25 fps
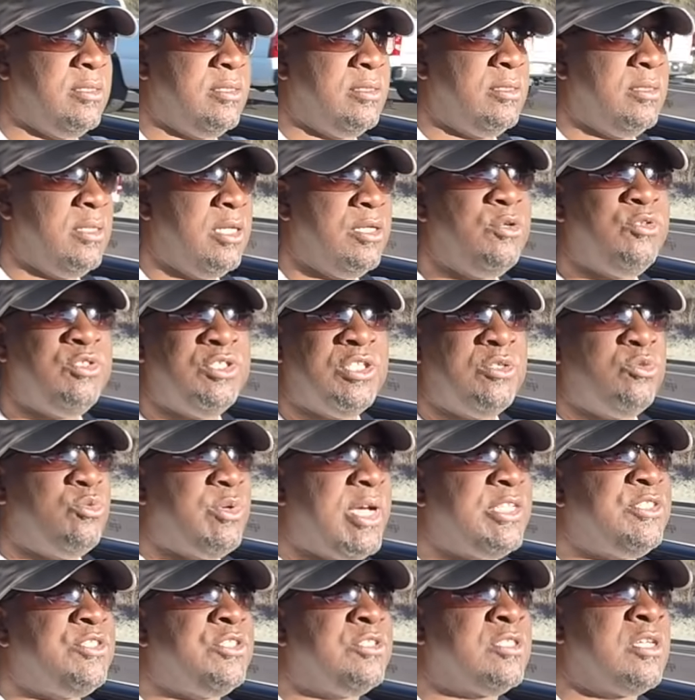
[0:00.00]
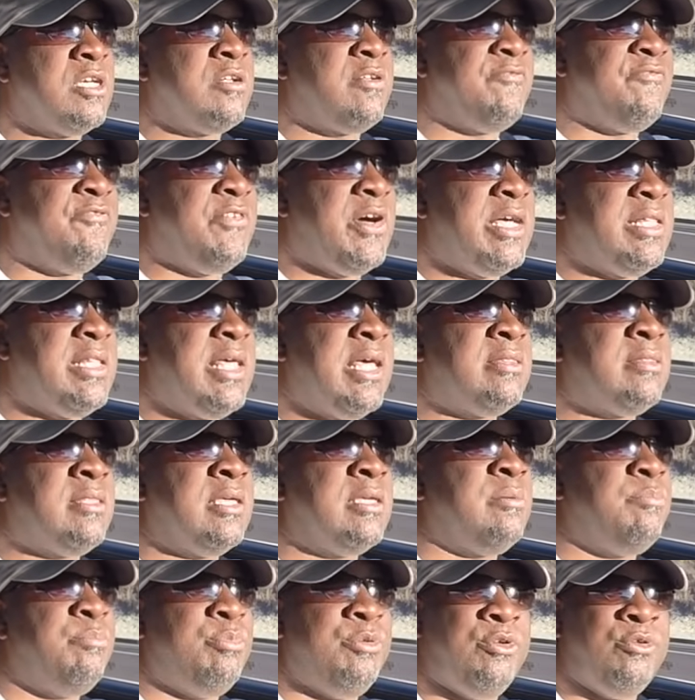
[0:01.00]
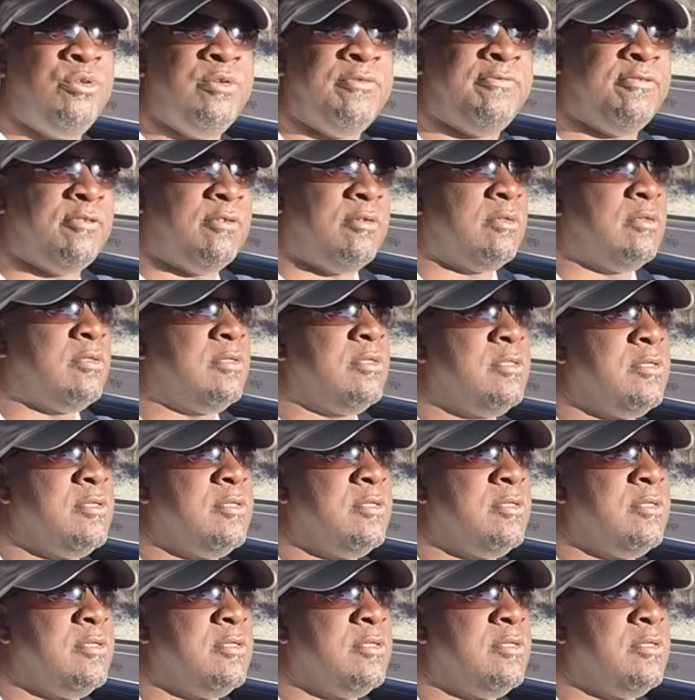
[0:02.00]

A new generation's going to find that thing beautiful.